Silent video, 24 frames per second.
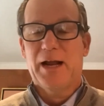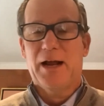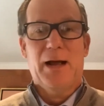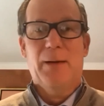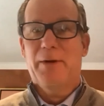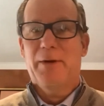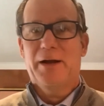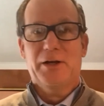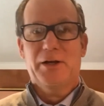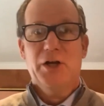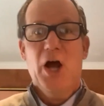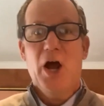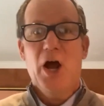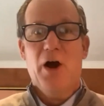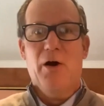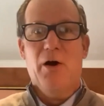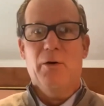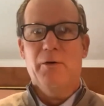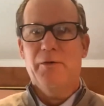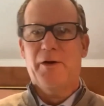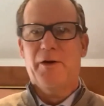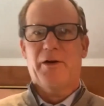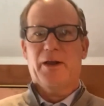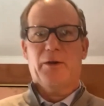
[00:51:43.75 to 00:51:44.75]
I'm like,
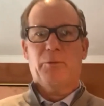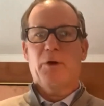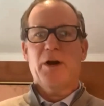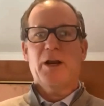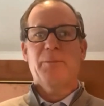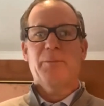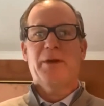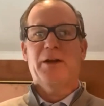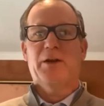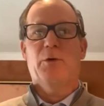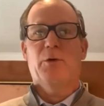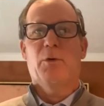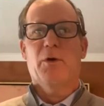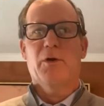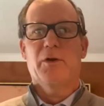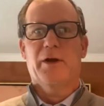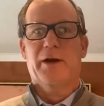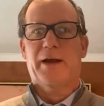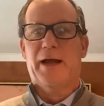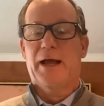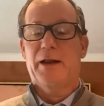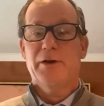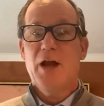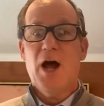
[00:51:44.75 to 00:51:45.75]
no. And they're like, what do you mean you won't
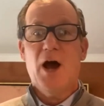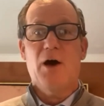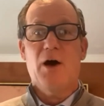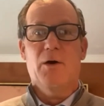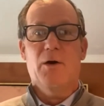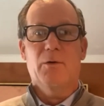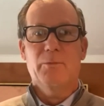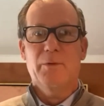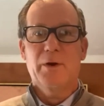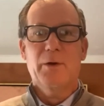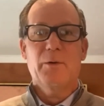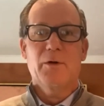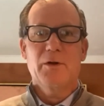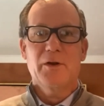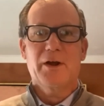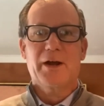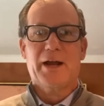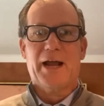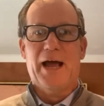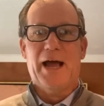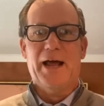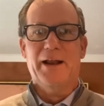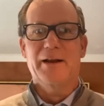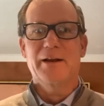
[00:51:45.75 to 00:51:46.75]
look at it? No, we won't look
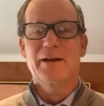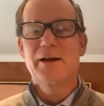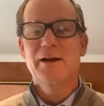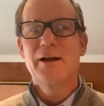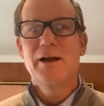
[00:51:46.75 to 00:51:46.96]
at it.